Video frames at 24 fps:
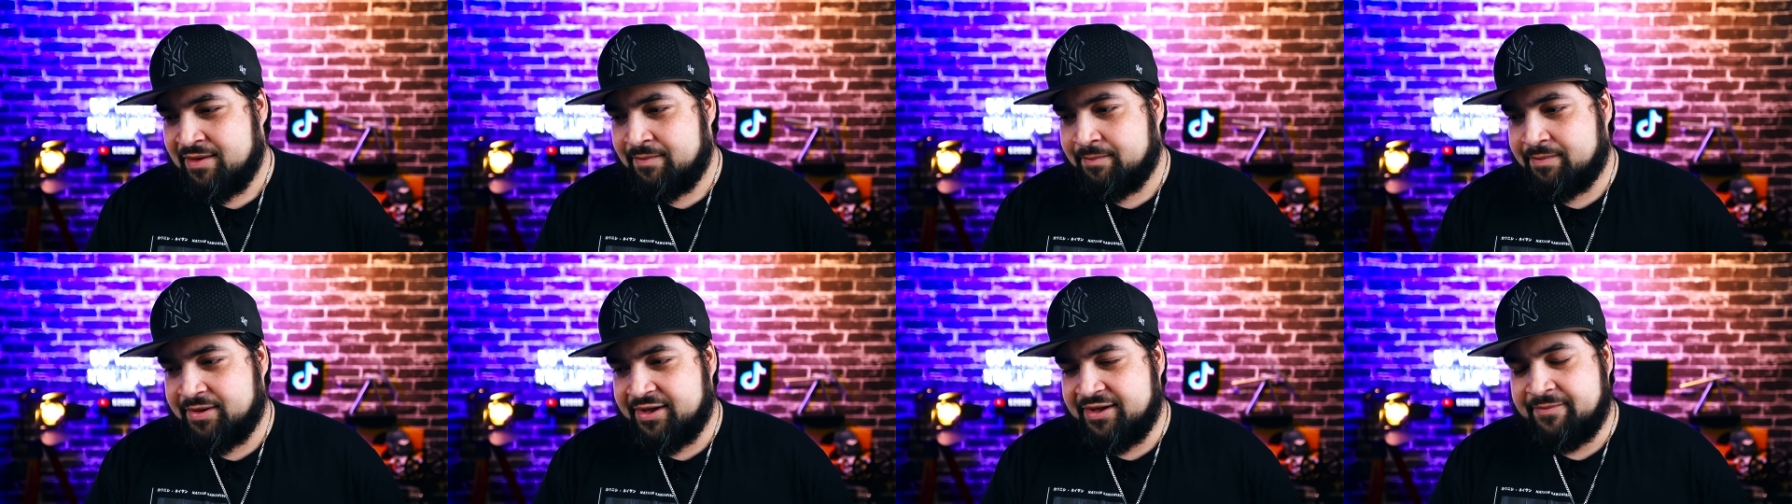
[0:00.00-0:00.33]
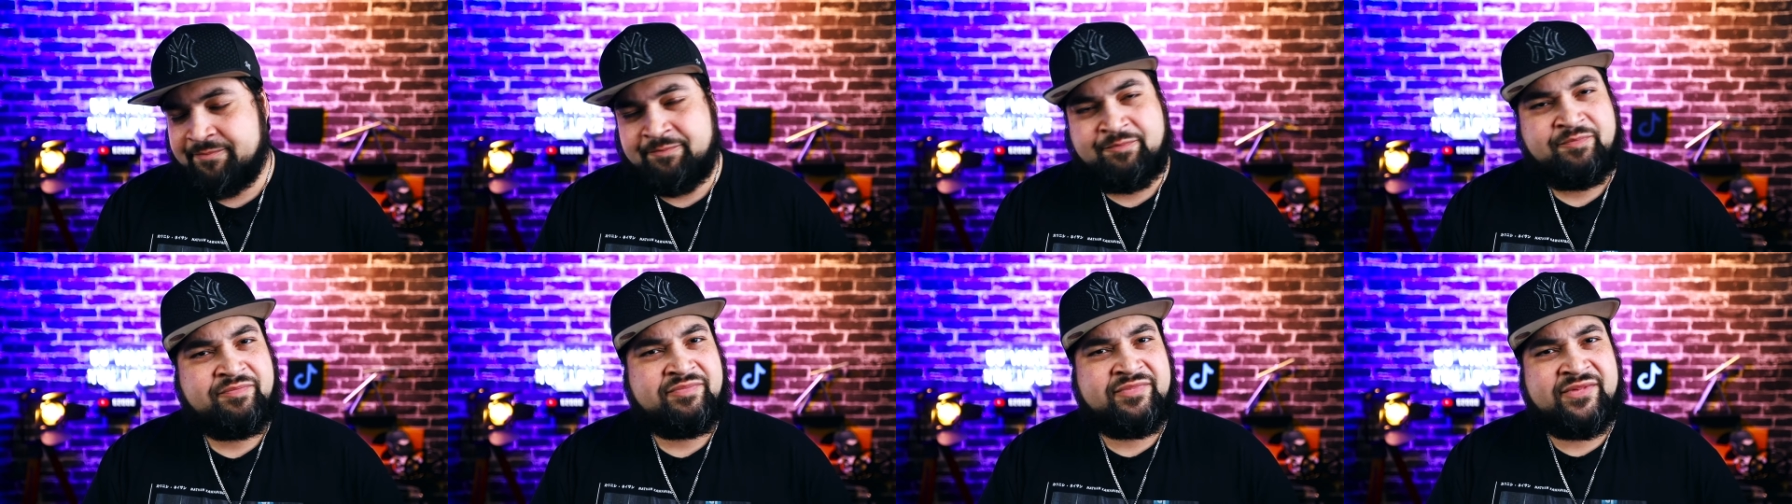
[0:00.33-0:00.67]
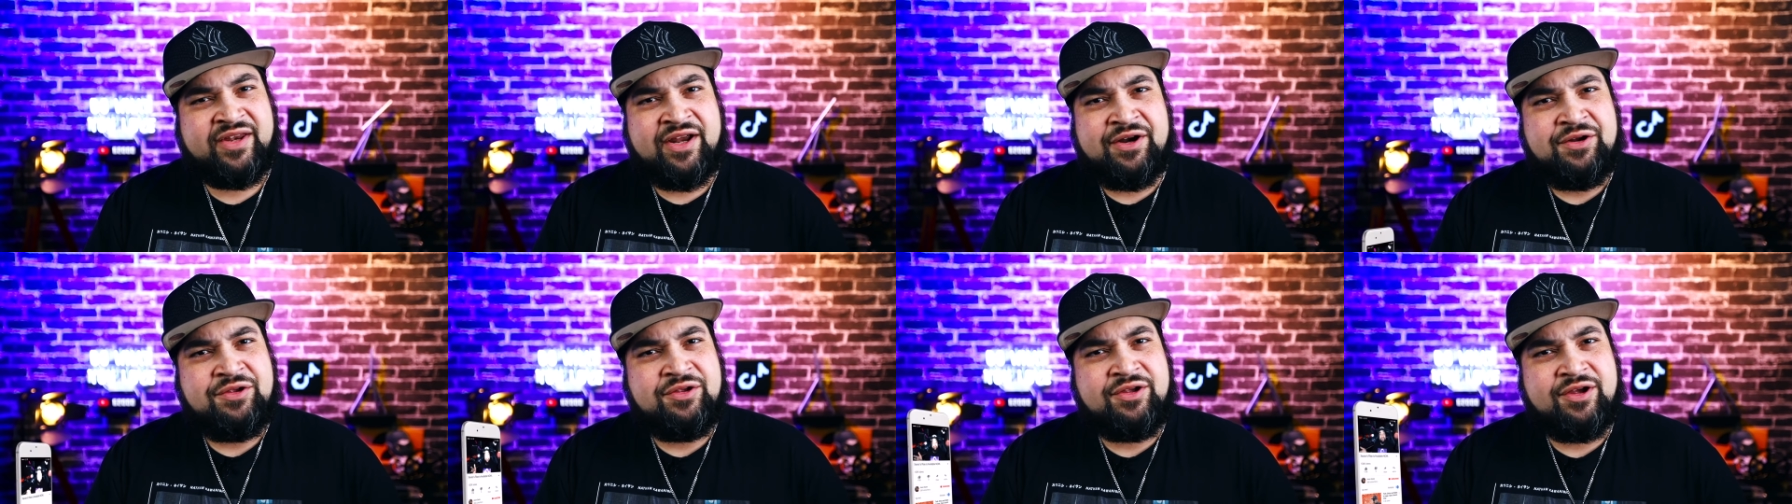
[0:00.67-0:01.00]
But
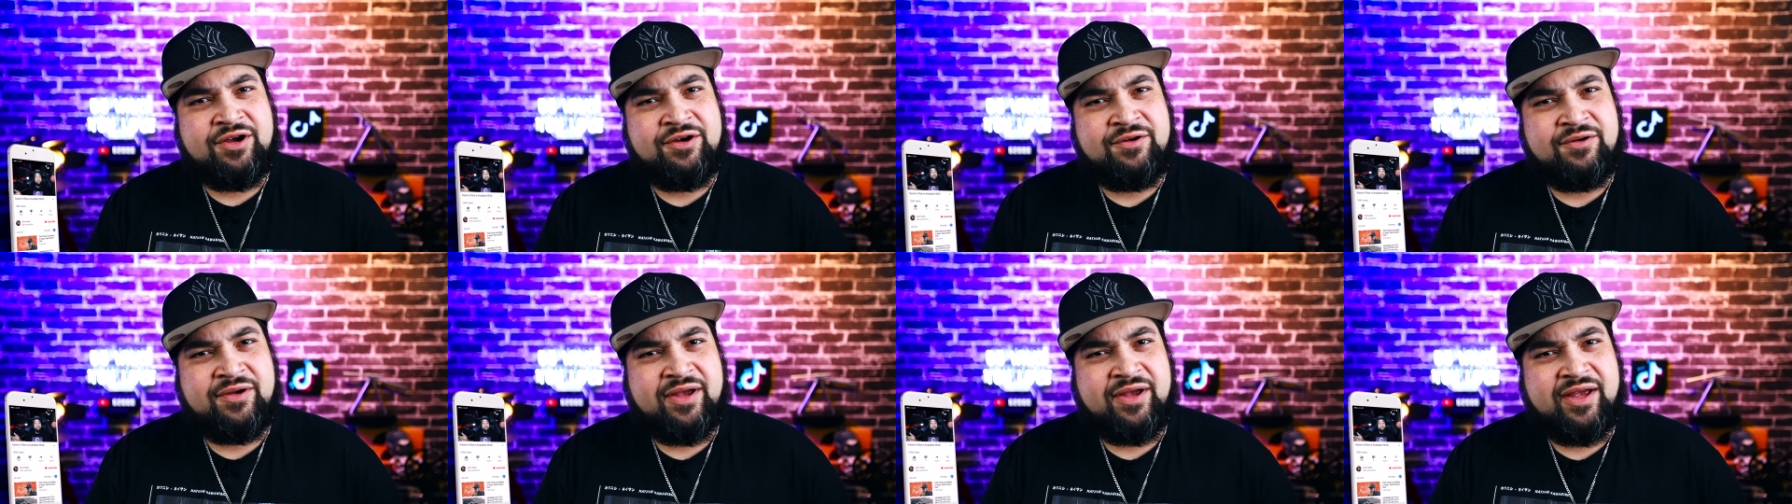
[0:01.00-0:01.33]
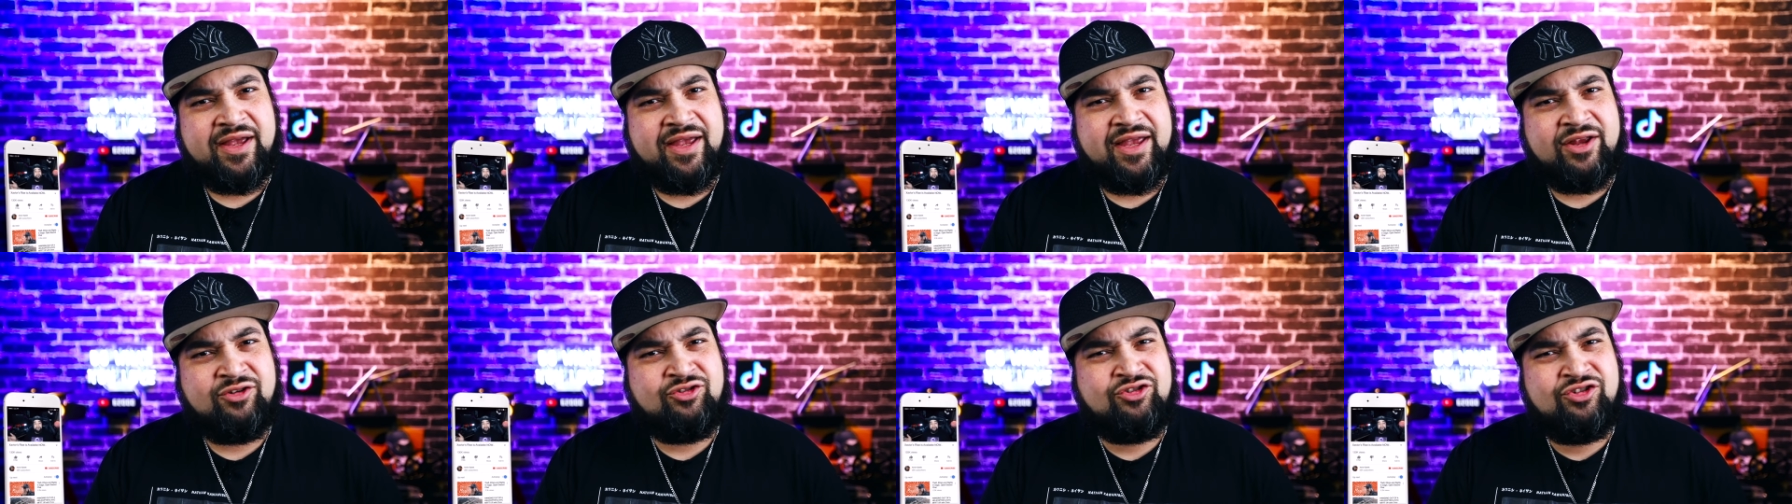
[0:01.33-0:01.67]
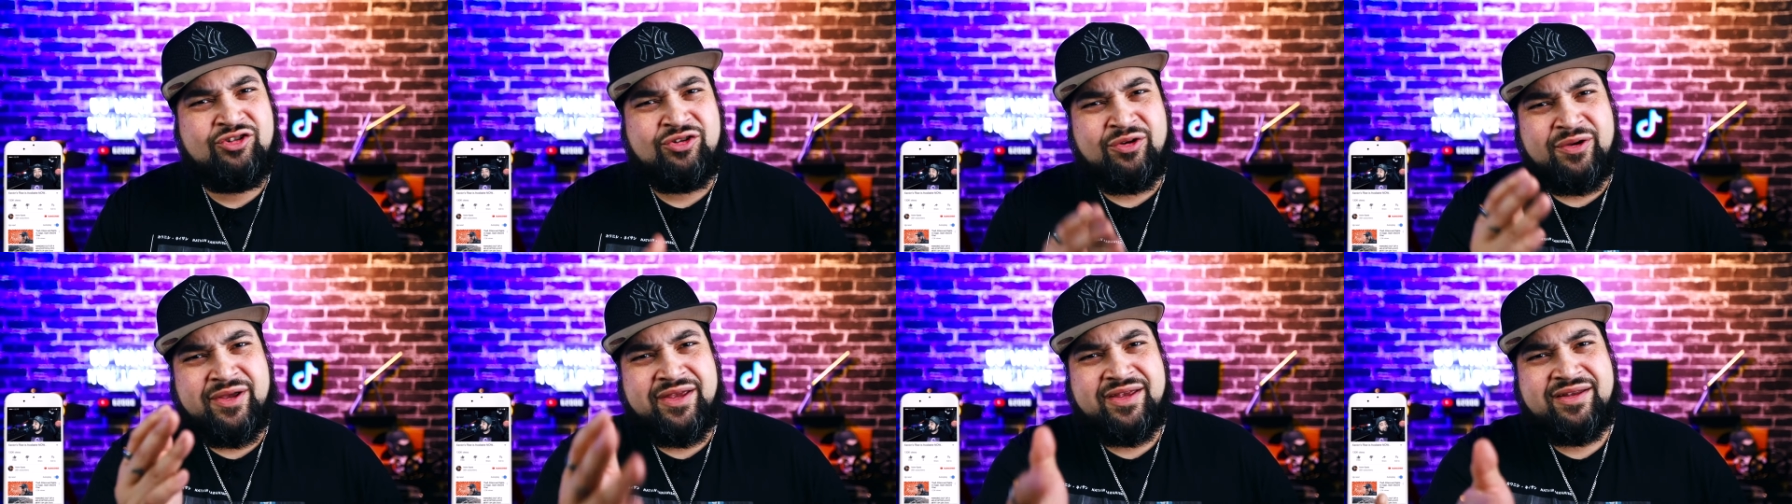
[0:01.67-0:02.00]
there you go.
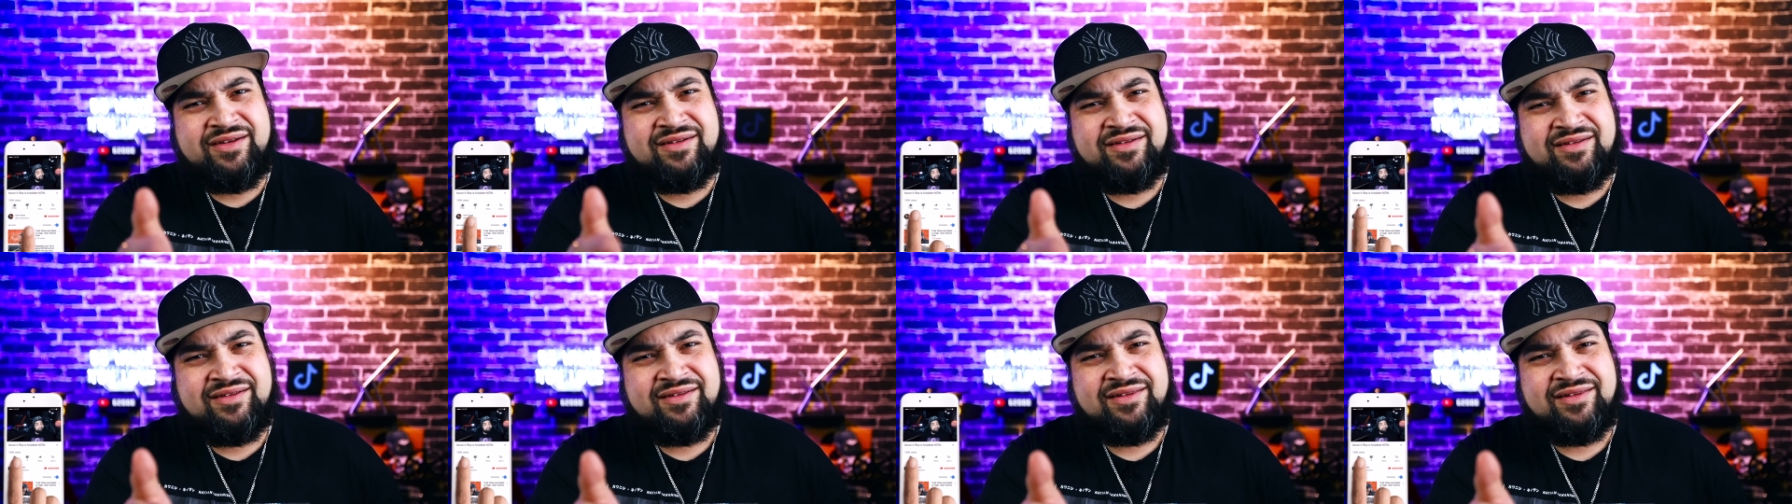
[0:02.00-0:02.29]
Enjoy it.